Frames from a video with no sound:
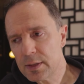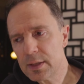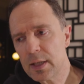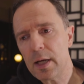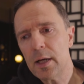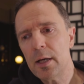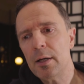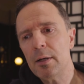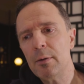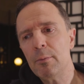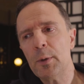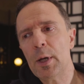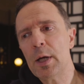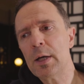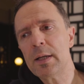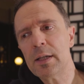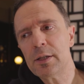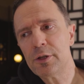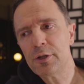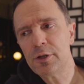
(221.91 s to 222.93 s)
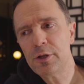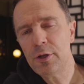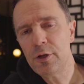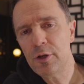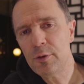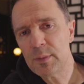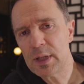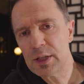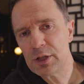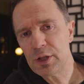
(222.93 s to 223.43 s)
So we only
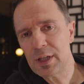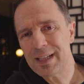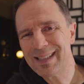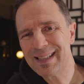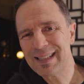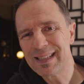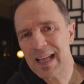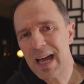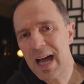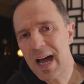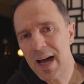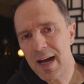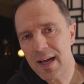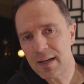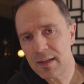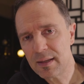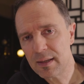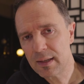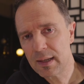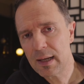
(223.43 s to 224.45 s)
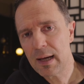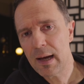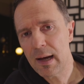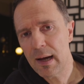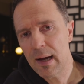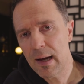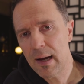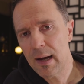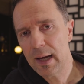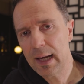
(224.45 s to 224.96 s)
assumed that she started the
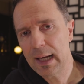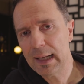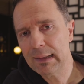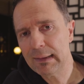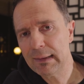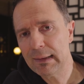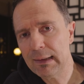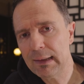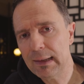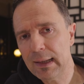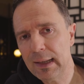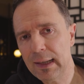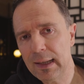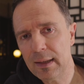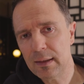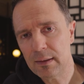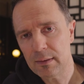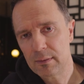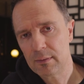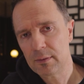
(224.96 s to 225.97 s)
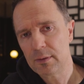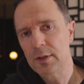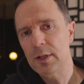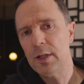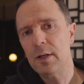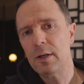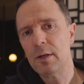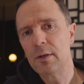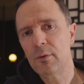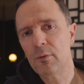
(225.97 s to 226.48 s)
car and then,
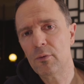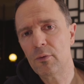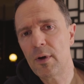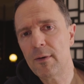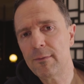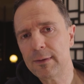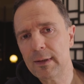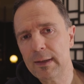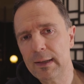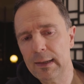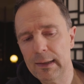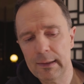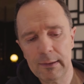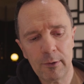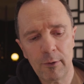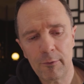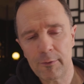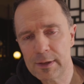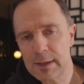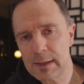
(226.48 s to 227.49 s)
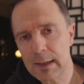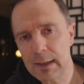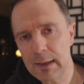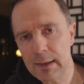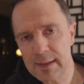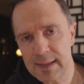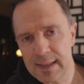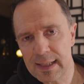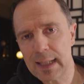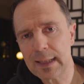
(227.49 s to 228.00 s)
roughly and
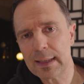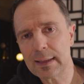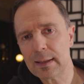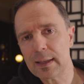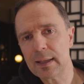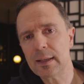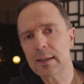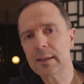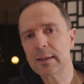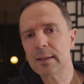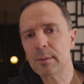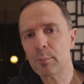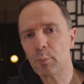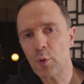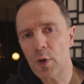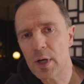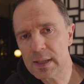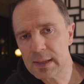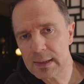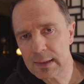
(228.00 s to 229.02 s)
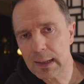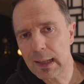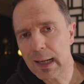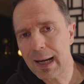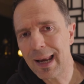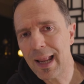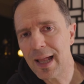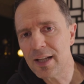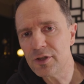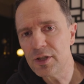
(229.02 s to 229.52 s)
obviously suddenly they pressed the
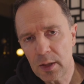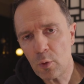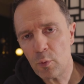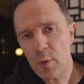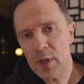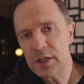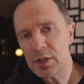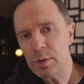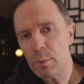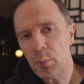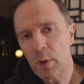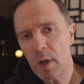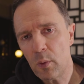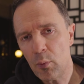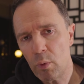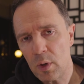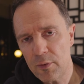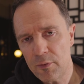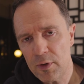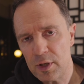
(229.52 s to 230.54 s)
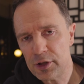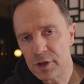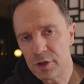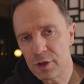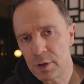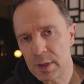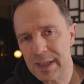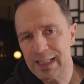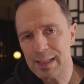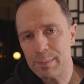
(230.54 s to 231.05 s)
clutch. A question by one of our
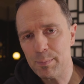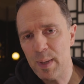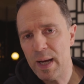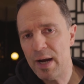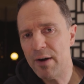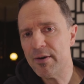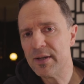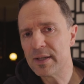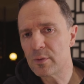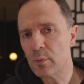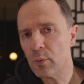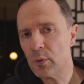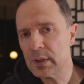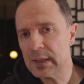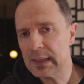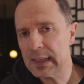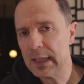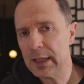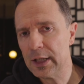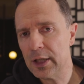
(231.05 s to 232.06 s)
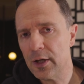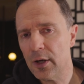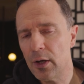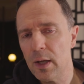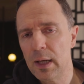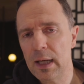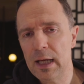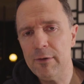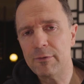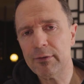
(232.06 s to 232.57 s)
students' parents was that,
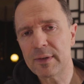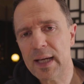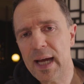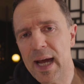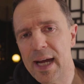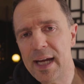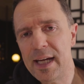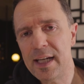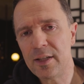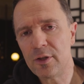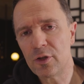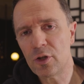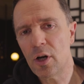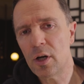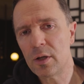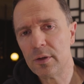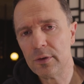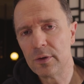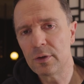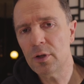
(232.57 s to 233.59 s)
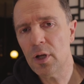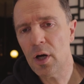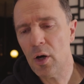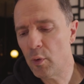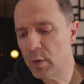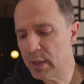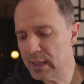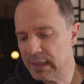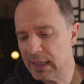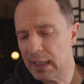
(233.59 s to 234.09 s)
if they don't
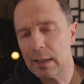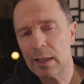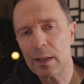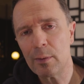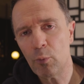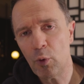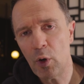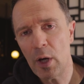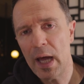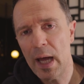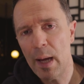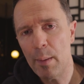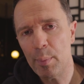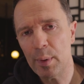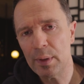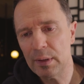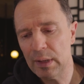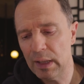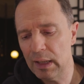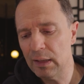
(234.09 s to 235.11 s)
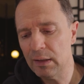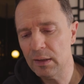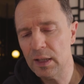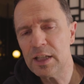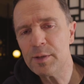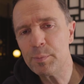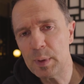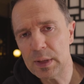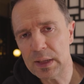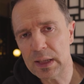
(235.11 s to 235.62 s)
know exactly what happened in
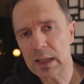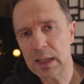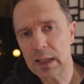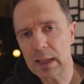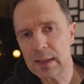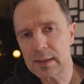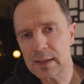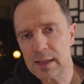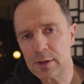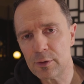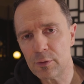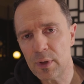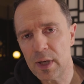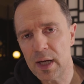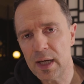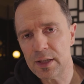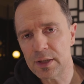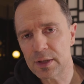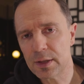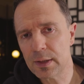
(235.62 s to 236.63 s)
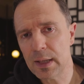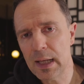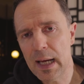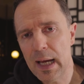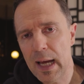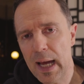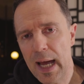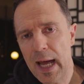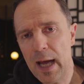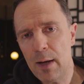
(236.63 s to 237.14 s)
this particular situation,
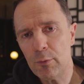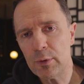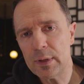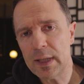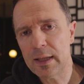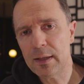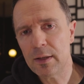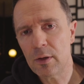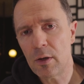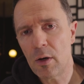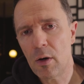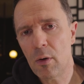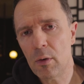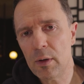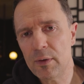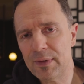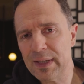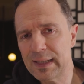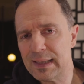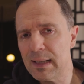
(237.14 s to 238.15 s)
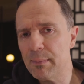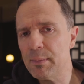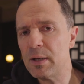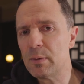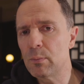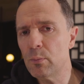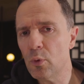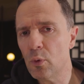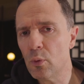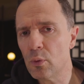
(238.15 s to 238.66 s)
how would they know if there's
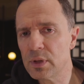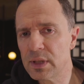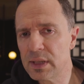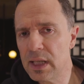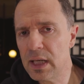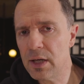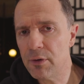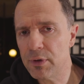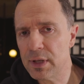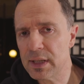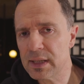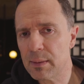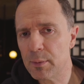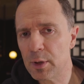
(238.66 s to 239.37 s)
something more serious?